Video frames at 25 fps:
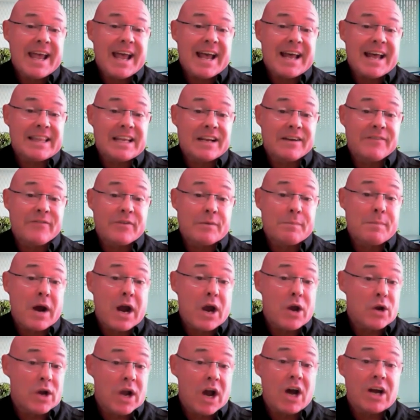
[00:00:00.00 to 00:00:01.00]
And then for
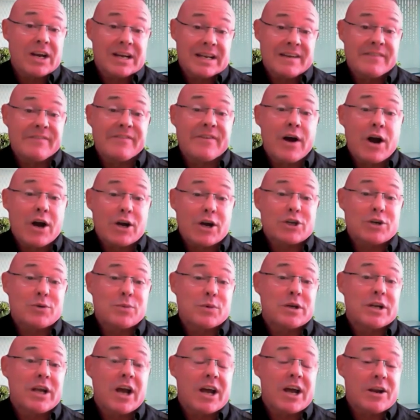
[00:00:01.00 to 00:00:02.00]
myocardial infarction
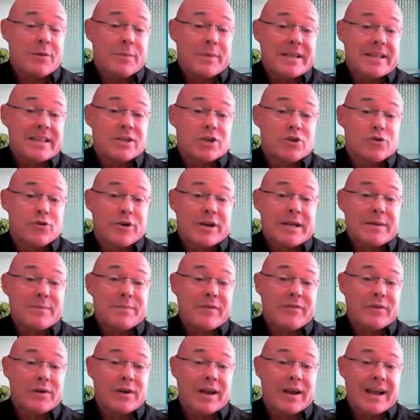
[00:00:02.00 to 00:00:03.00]
would kind of be the dream,
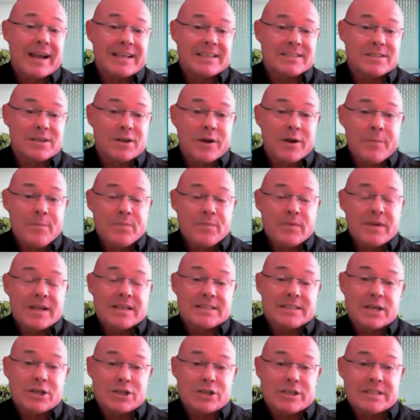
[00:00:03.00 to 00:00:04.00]
if you like. So
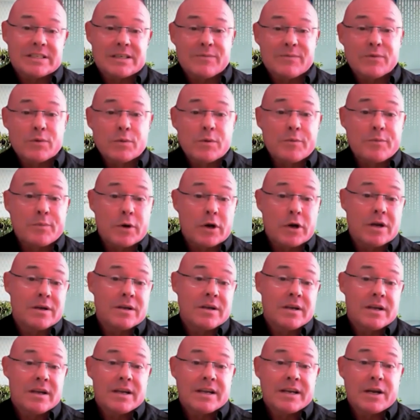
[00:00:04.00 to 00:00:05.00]
essentially something with pro, you
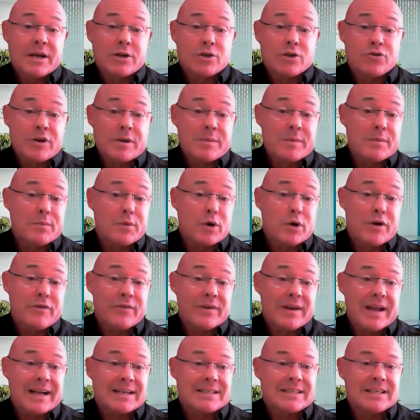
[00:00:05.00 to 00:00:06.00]
know, treatment
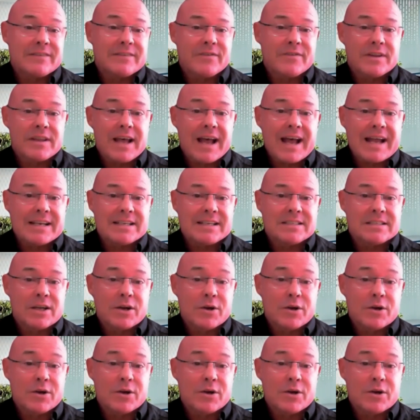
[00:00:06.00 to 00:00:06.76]
prophylactic for that. So